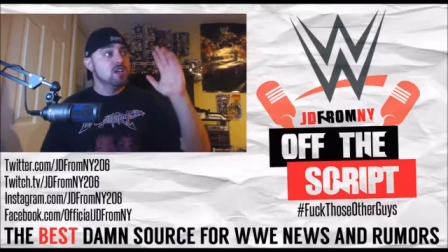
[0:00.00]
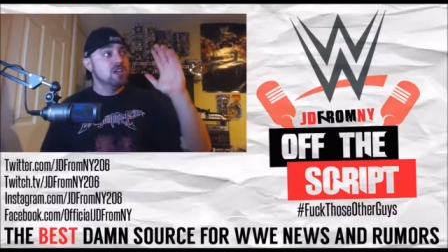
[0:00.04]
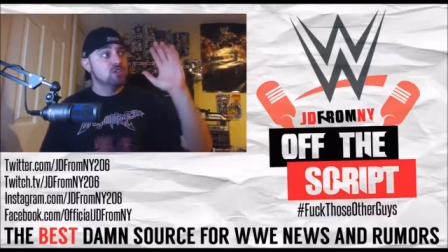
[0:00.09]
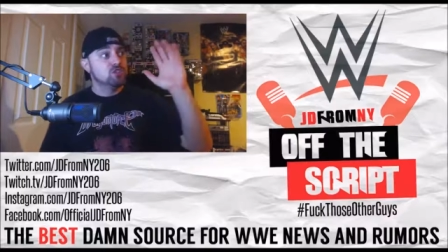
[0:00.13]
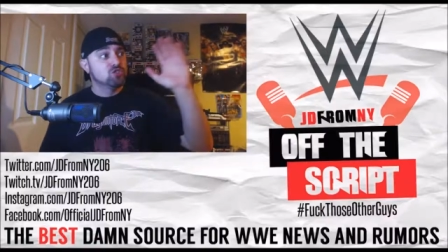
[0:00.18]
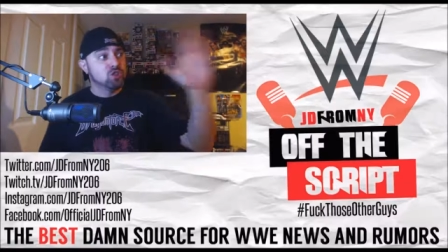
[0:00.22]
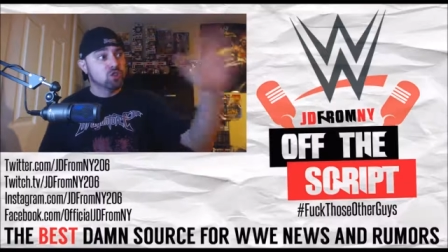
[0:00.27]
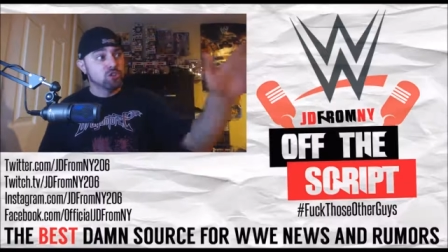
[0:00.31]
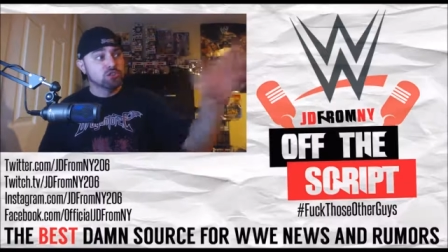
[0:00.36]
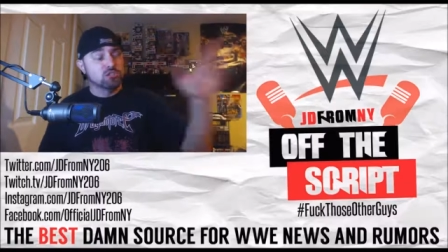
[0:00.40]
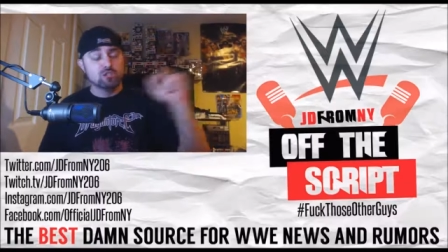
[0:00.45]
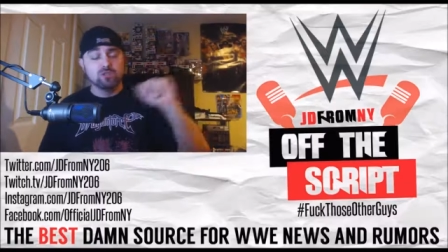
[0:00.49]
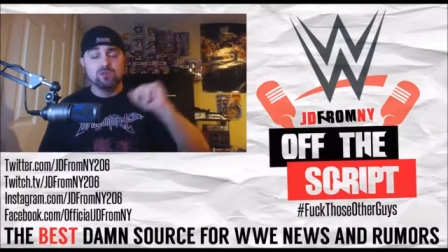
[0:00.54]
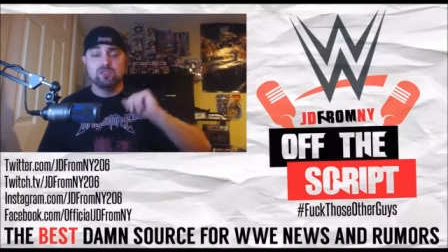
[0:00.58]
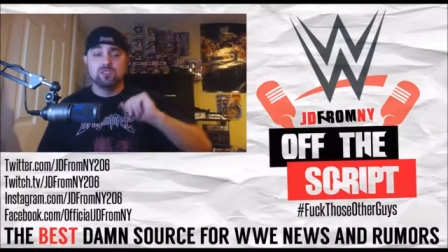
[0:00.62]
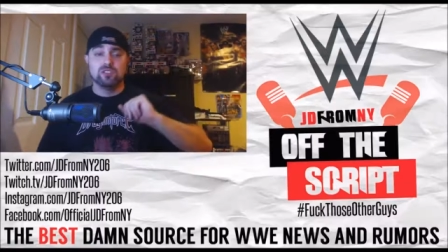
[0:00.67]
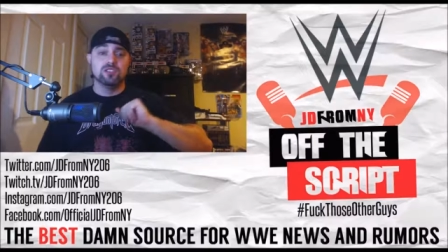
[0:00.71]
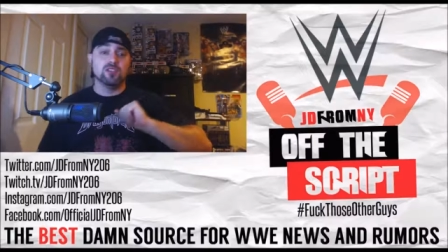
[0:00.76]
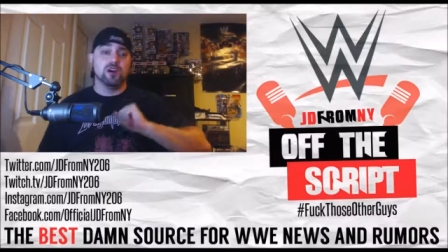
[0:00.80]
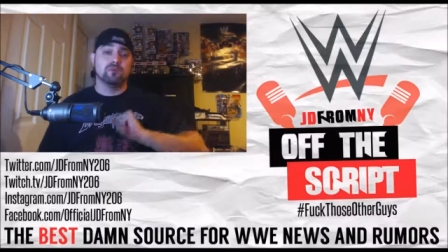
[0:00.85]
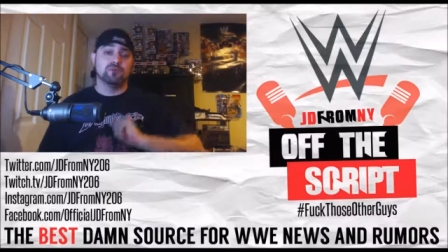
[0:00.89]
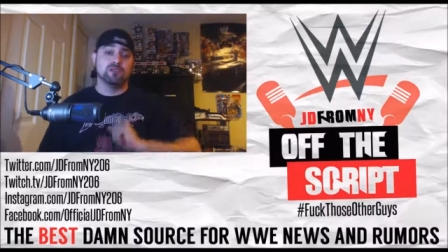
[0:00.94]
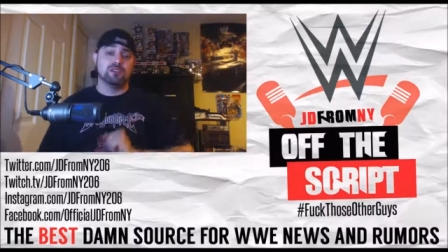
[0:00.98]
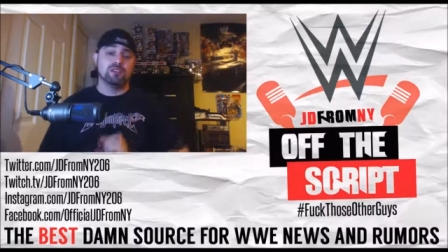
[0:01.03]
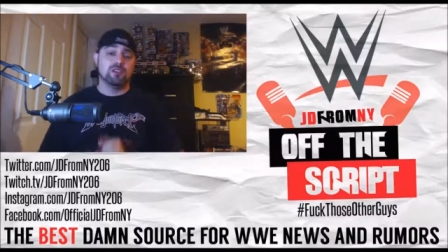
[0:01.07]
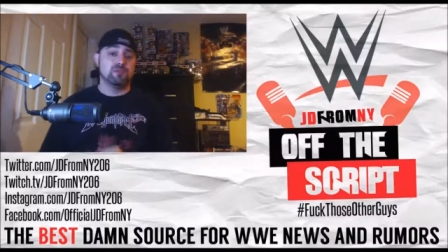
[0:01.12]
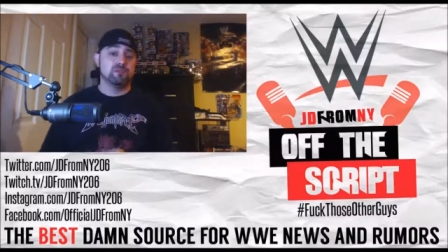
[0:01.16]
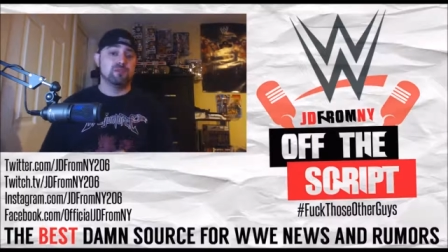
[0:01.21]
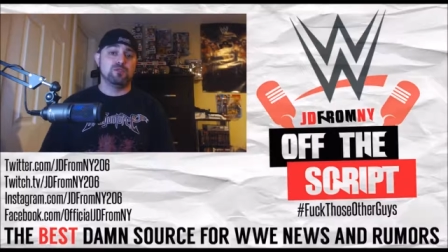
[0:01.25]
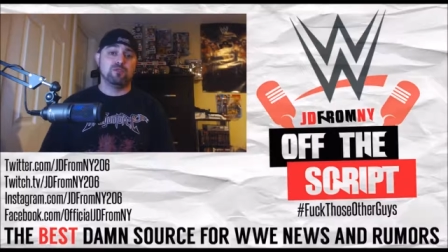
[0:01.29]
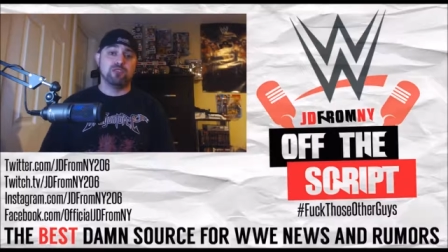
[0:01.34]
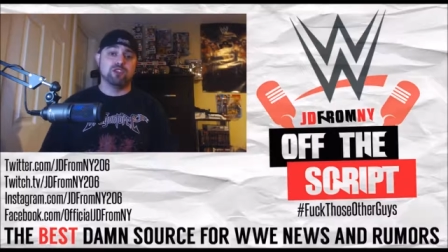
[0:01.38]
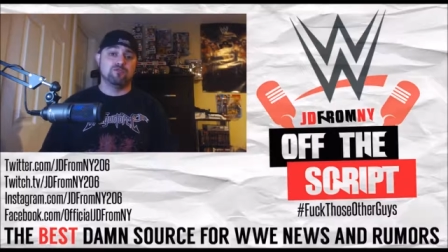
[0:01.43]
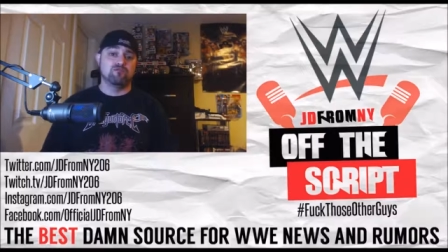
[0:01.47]
is all due to
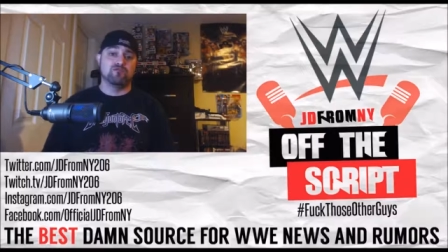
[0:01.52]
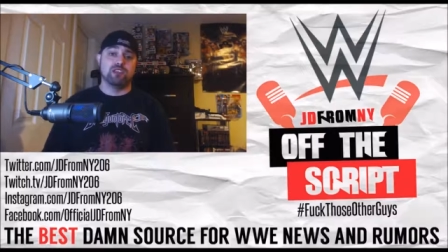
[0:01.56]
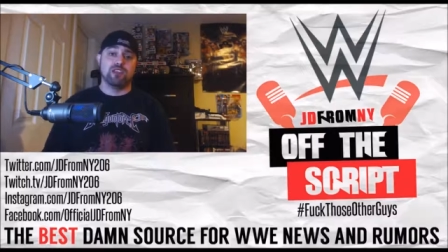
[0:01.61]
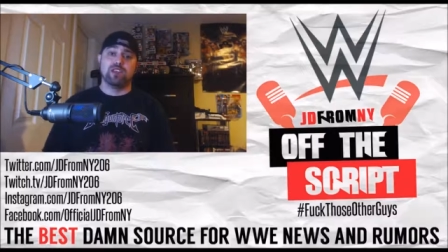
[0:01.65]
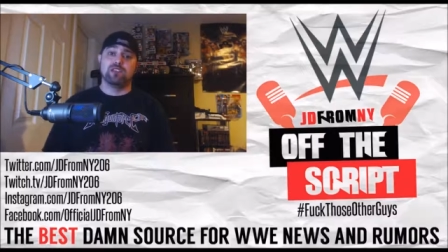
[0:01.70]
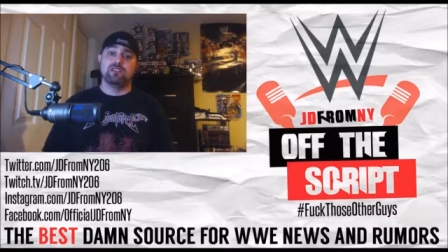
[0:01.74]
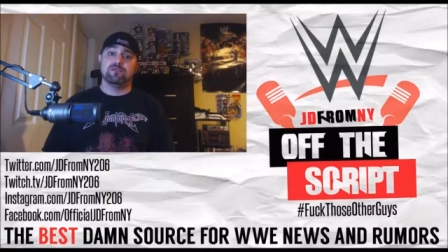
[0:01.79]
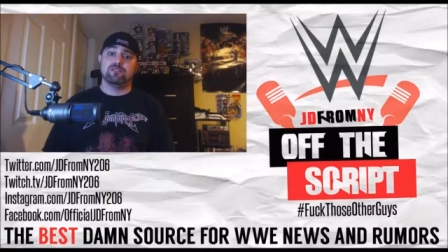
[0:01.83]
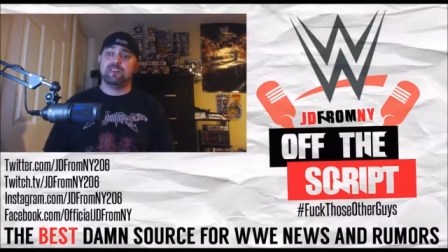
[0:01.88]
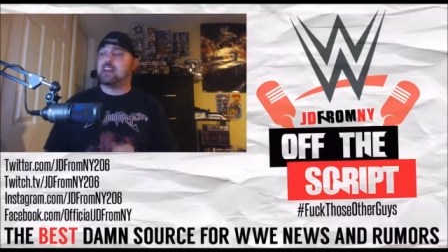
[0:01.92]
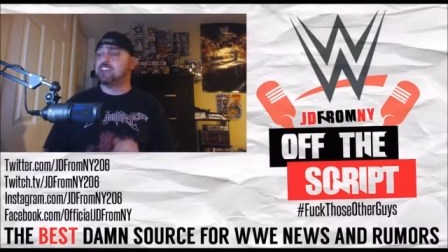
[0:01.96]
WWE Creative.